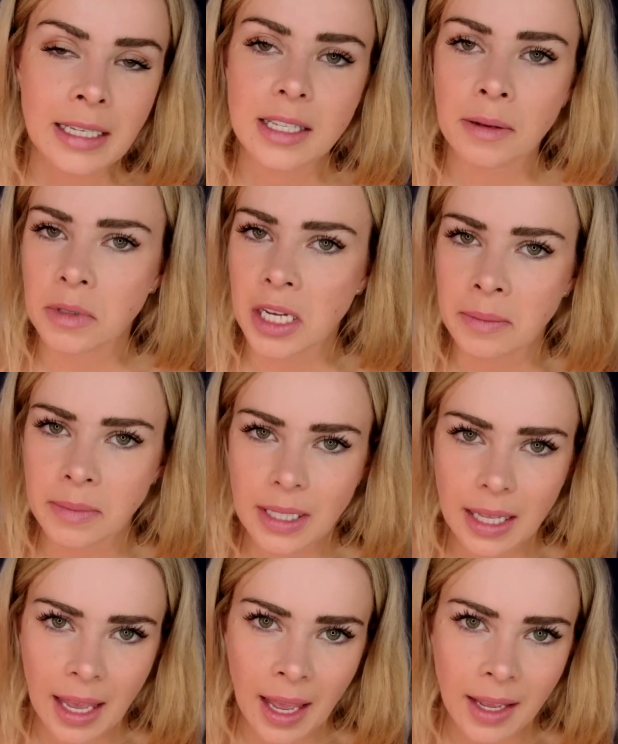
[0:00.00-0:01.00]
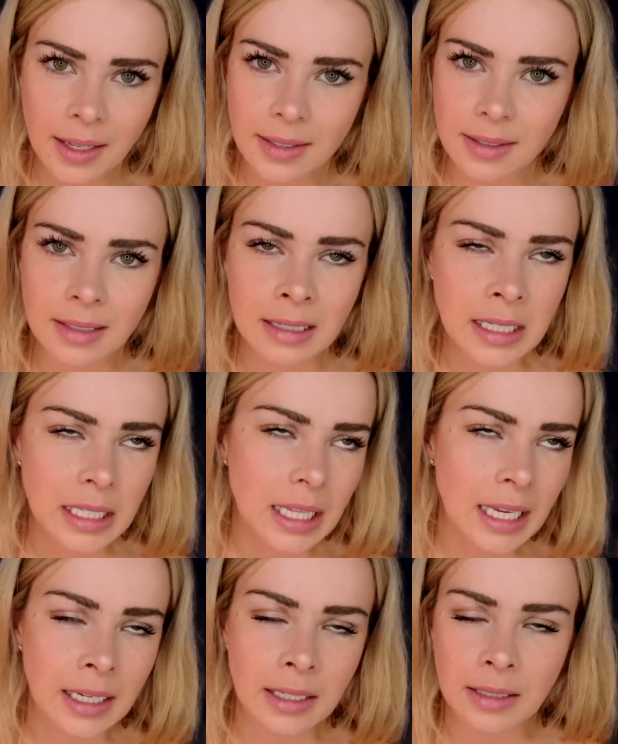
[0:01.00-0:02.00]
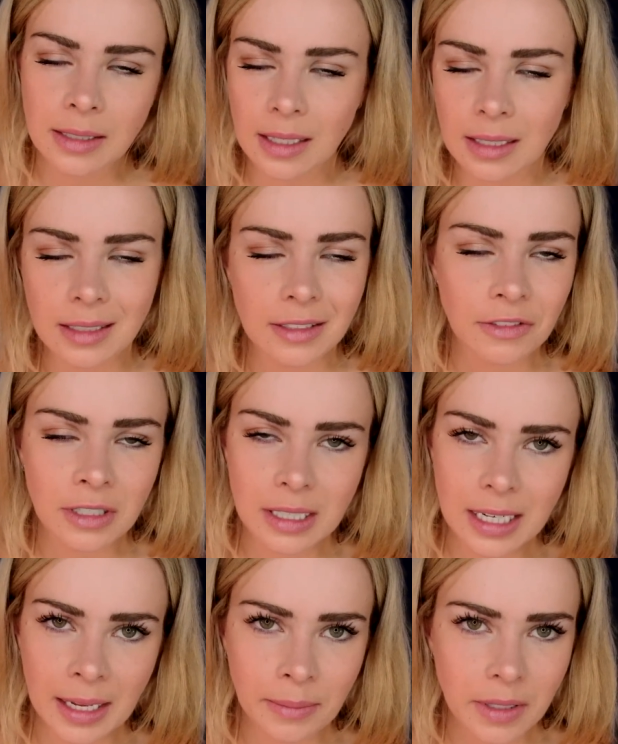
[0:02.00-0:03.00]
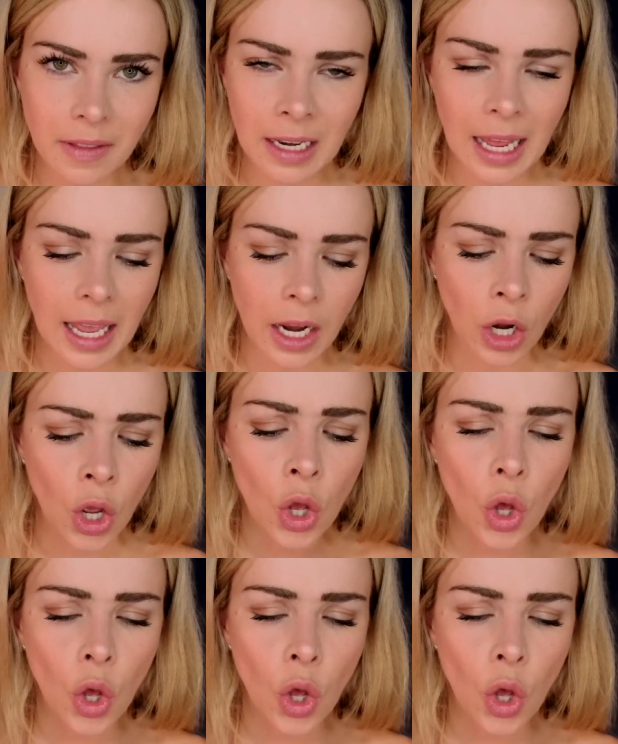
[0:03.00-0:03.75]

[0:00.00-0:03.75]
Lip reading: sometimes the guests need things at different times of the night, and